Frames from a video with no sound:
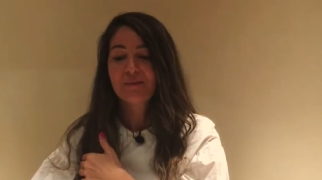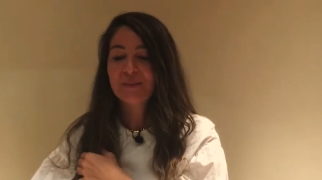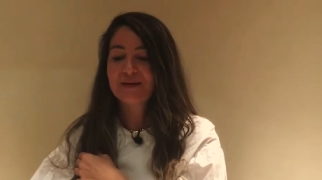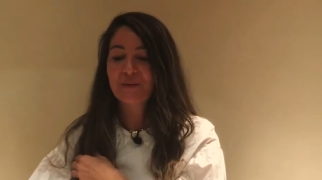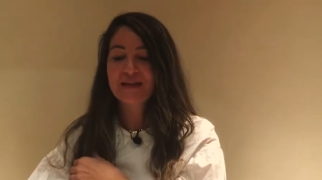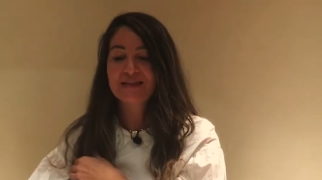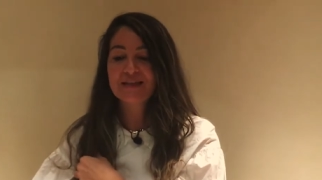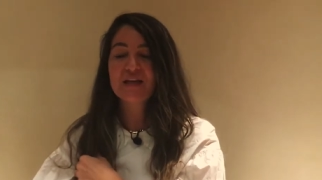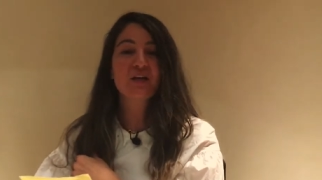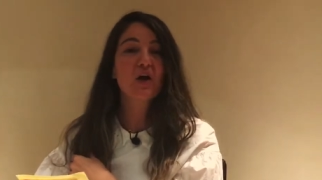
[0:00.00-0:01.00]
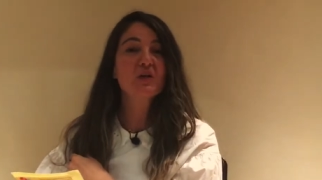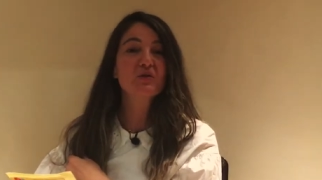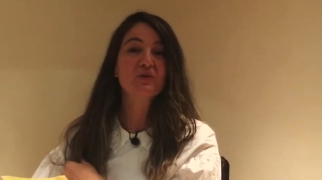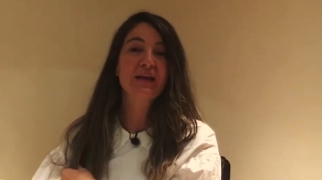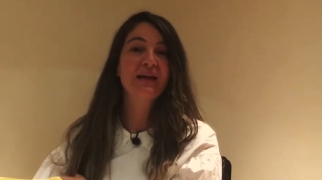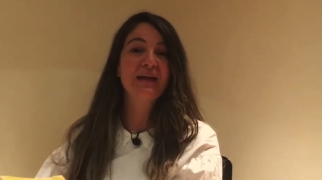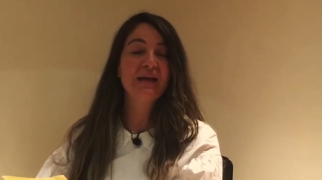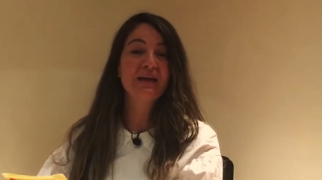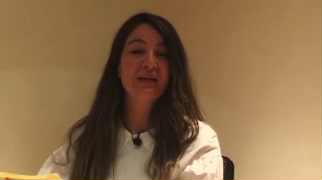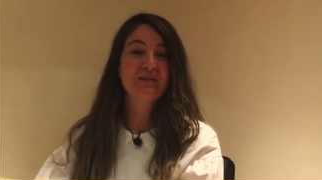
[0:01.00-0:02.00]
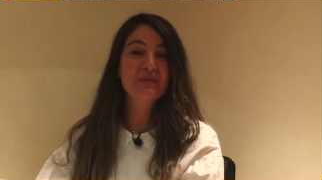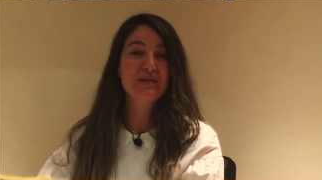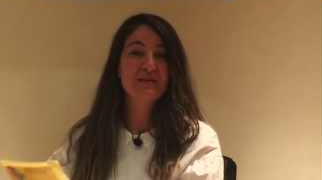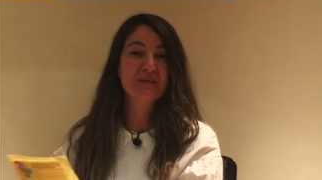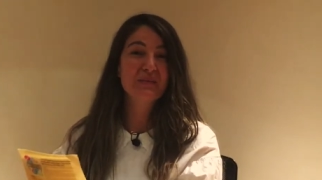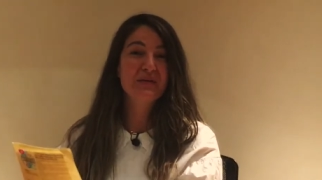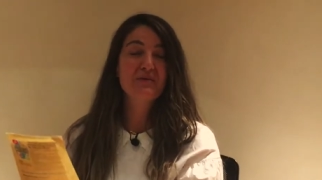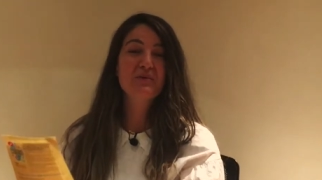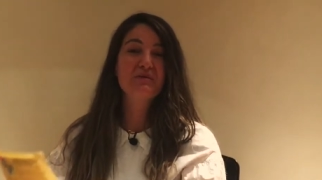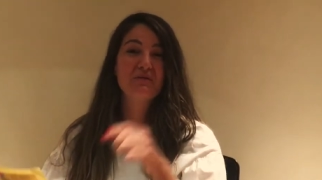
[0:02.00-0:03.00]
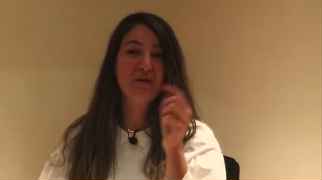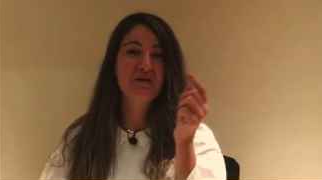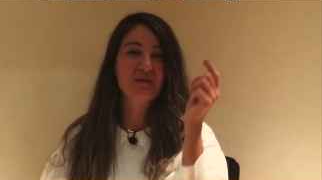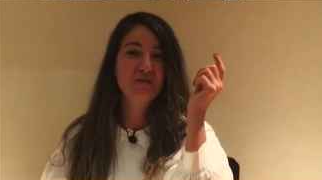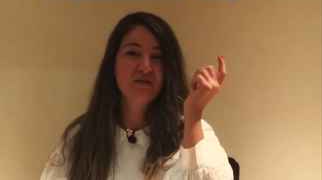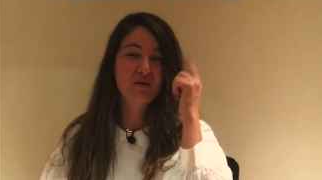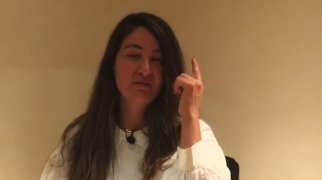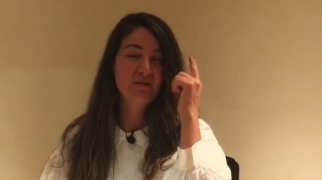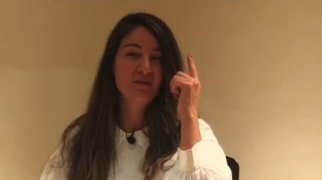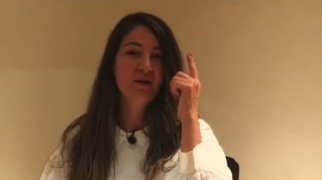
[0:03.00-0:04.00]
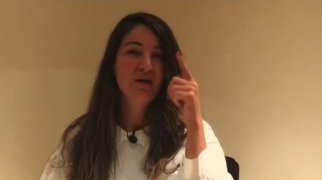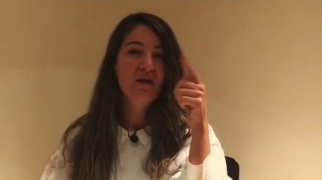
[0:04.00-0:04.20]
But when I say raso tanke, it means somebody who's very stubborn